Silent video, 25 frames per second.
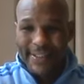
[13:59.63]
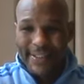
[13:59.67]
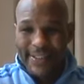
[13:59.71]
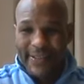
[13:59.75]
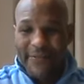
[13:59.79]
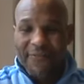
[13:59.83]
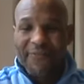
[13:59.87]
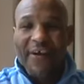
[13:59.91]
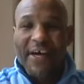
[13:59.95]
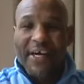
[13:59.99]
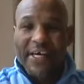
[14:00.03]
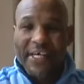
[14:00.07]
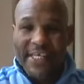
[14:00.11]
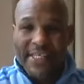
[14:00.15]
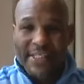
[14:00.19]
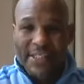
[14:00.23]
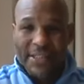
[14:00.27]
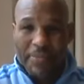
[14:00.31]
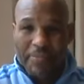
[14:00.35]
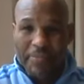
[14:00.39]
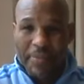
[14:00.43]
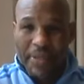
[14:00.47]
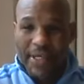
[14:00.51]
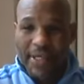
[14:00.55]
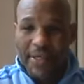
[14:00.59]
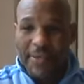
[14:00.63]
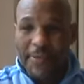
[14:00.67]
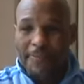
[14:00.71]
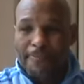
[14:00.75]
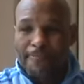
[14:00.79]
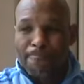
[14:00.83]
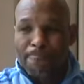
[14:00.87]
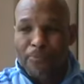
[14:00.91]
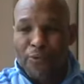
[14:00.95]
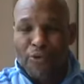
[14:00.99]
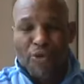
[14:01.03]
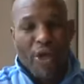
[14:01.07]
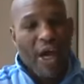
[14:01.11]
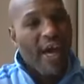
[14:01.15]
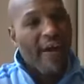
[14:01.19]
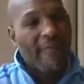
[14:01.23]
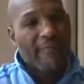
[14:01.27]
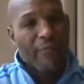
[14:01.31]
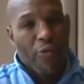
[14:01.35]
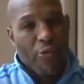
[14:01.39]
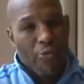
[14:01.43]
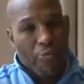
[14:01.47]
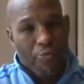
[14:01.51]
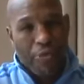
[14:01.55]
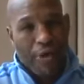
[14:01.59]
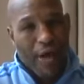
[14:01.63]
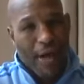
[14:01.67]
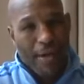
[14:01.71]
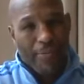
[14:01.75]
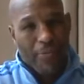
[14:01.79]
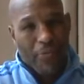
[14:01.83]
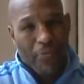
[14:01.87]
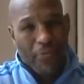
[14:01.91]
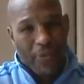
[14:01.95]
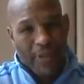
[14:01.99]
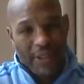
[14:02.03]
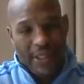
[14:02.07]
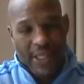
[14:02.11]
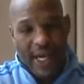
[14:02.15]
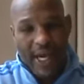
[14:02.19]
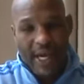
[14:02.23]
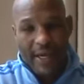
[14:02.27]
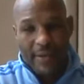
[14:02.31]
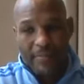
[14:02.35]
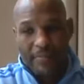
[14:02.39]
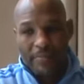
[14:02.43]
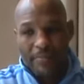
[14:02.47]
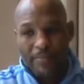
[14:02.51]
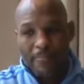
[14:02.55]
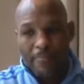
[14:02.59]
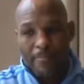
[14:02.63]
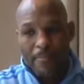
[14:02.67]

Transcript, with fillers: if I need to be, so I have no problem with that.